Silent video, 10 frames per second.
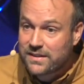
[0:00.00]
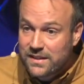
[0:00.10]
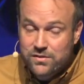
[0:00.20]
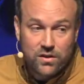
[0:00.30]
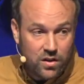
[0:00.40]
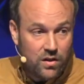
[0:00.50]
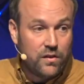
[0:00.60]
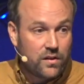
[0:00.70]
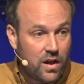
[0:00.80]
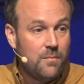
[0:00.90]
These are all
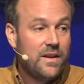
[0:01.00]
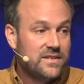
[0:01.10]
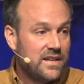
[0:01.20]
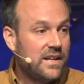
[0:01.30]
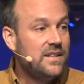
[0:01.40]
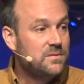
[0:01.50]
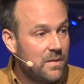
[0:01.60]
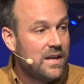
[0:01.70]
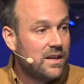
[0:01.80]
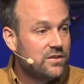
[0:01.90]
the comments that he's
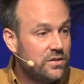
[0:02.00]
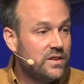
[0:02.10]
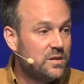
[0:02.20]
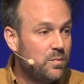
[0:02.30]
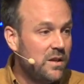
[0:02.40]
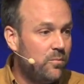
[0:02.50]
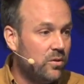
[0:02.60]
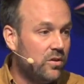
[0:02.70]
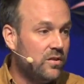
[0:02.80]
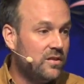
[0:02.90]
making to these
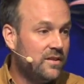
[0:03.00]
people.